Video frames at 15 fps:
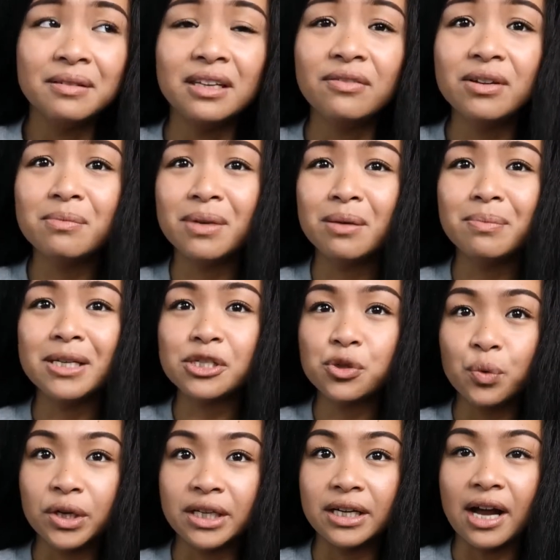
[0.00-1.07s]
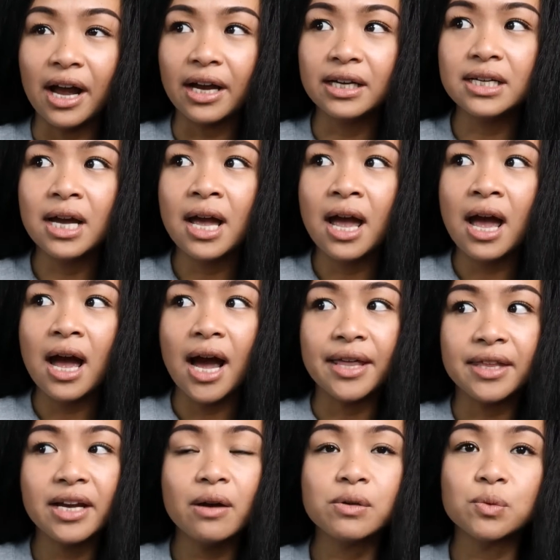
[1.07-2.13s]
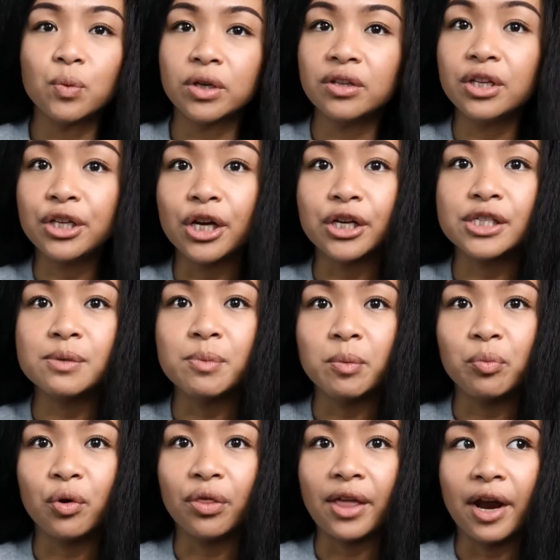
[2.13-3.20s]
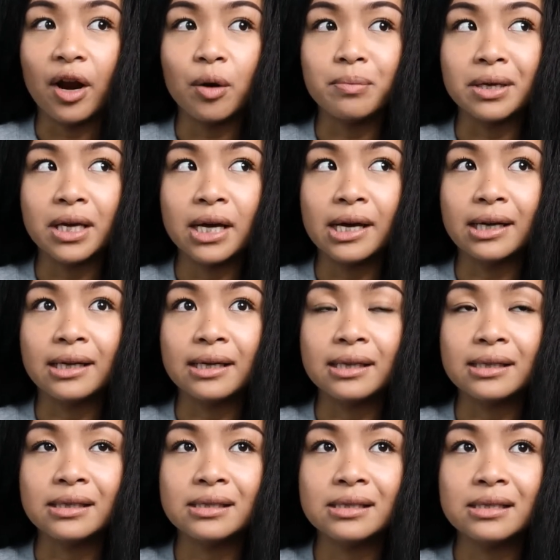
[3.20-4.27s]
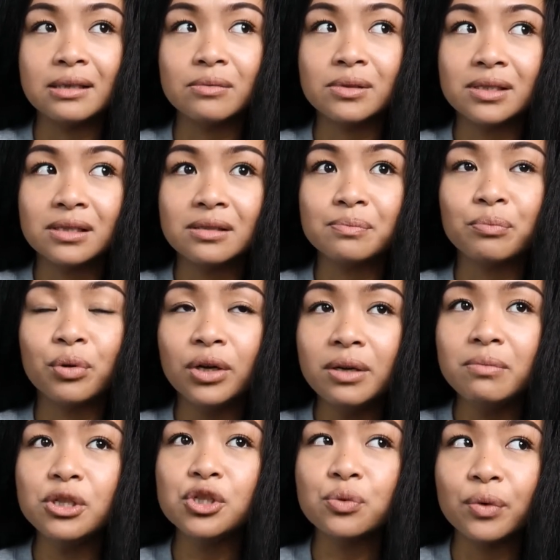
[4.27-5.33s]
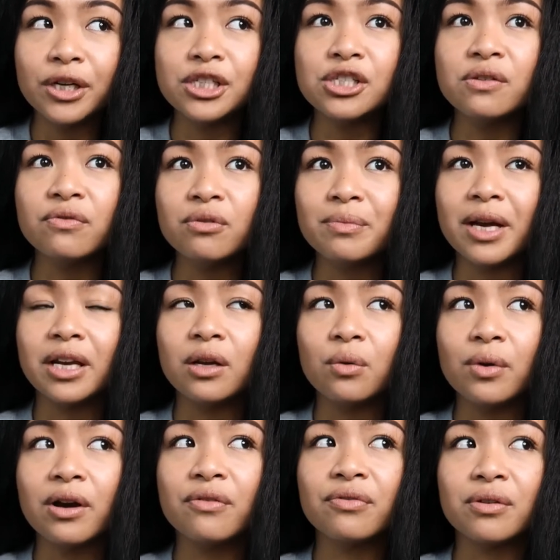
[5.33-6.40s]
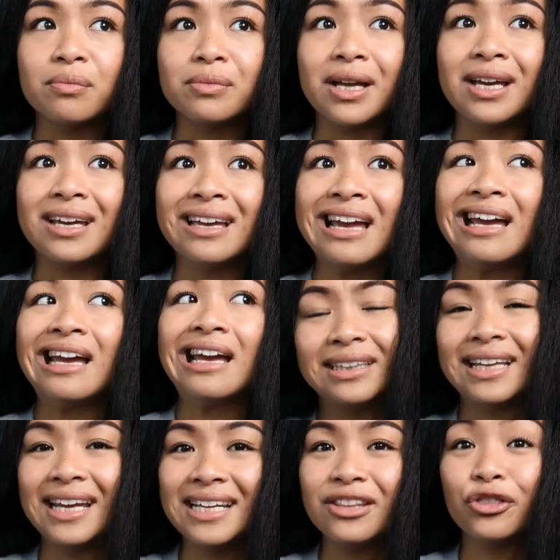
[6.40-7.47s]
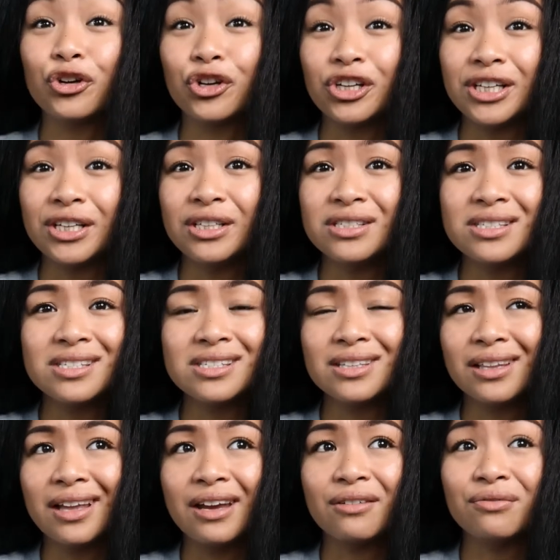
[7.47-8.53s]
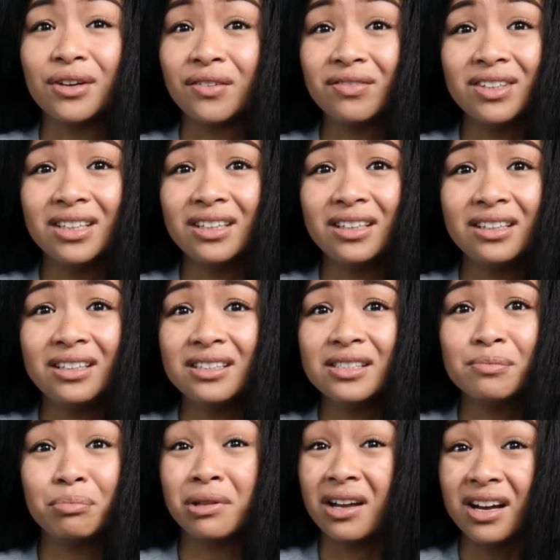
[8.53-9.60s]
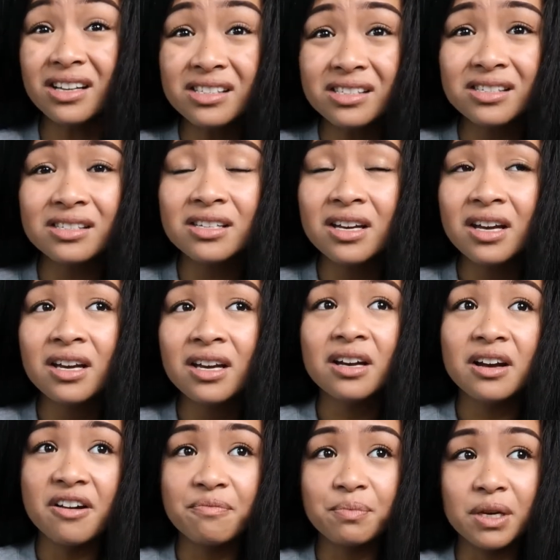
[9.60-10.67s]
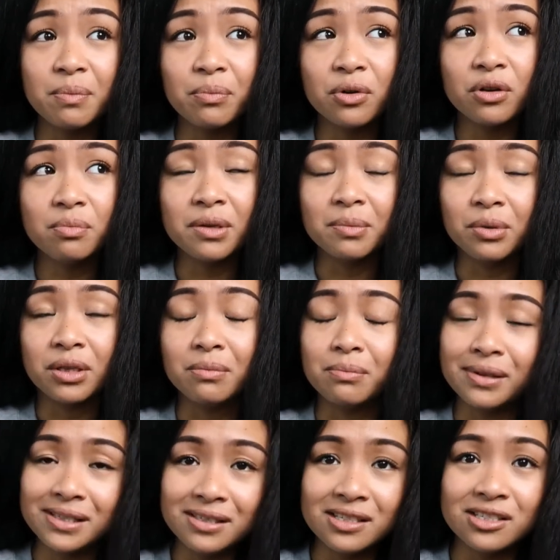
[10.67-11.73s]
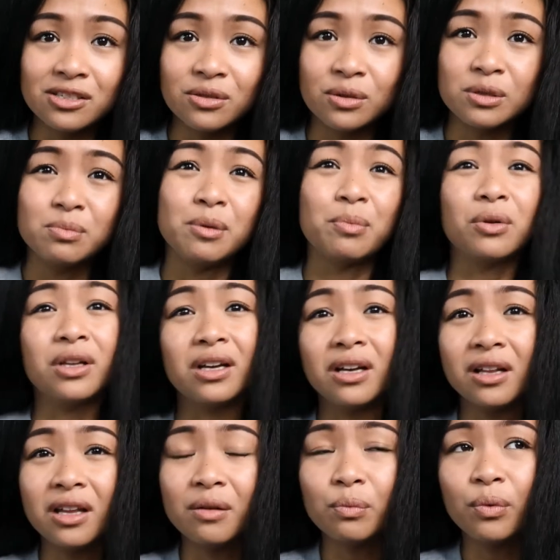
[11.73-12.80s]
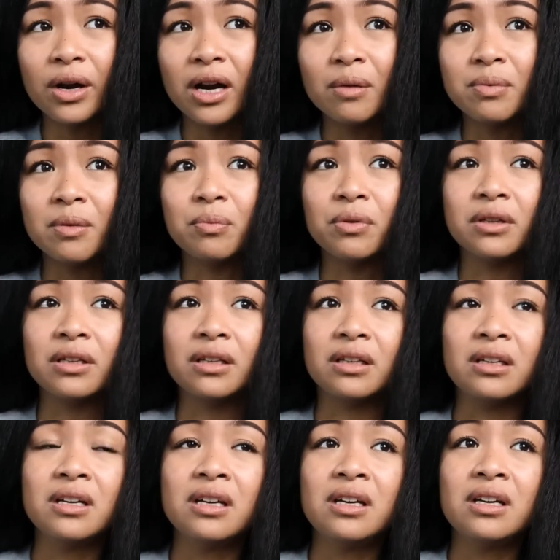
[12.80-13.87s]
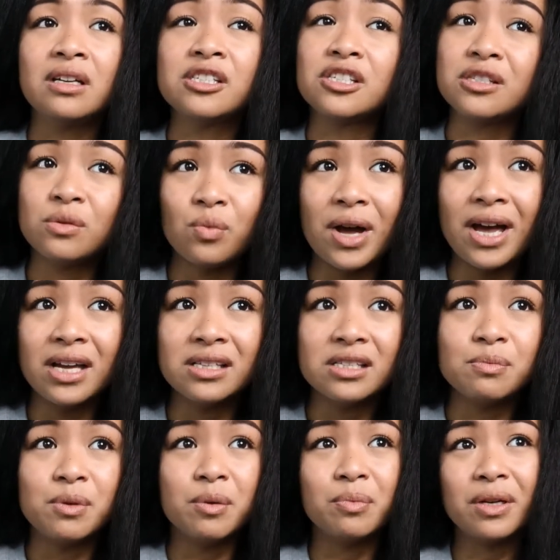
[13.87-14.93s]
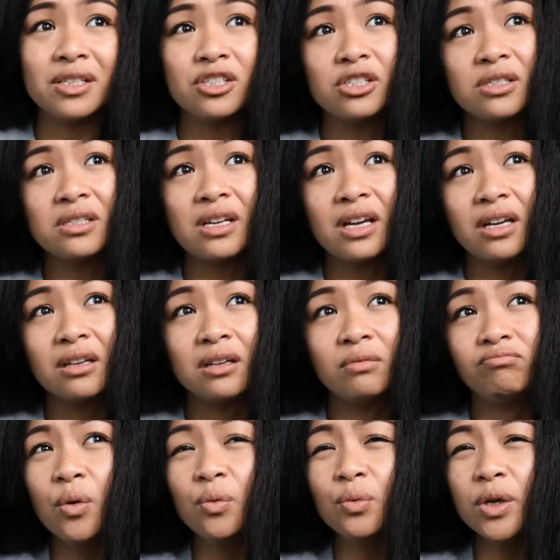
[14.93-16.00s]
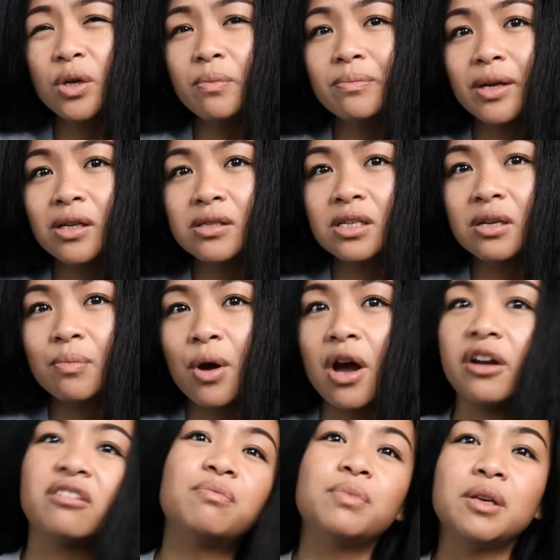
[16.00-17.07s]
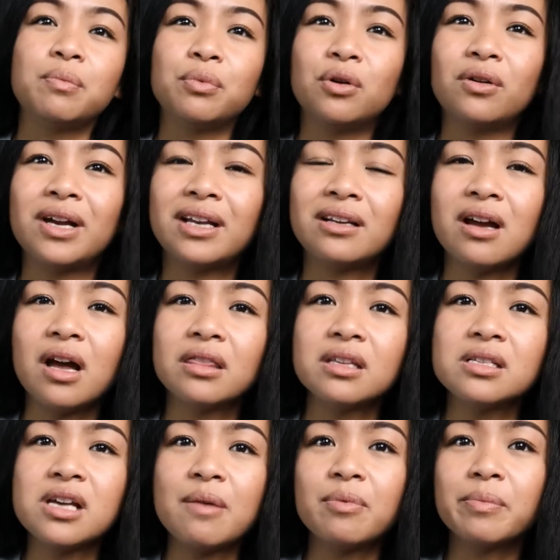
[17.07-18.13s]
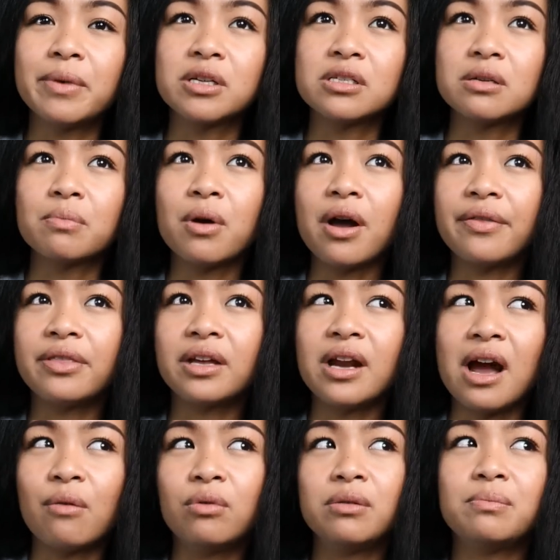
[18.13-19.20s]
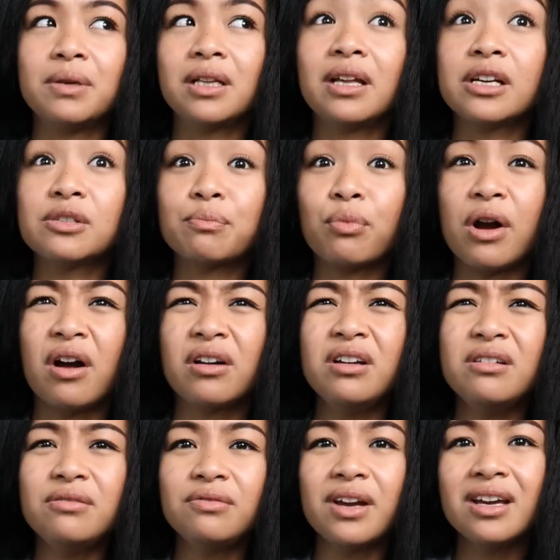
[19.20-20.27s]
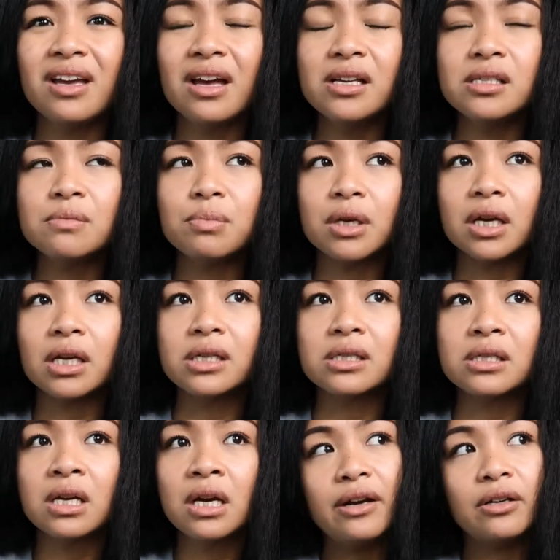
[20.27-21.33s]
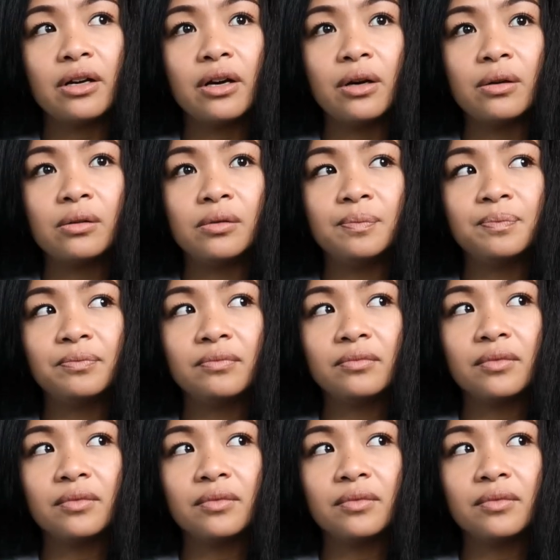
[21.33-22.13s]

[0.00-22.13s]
even me being 29, I think I was one of the youngest people there, because it was pretty much ranging from anywhere from like late 30s to like 50s plus of people in business suits, people in club wear, people in sweats, people. It's just like a real melting pot of people, and not the type of melting pot that I would be like proud of, I guess, because I don't know.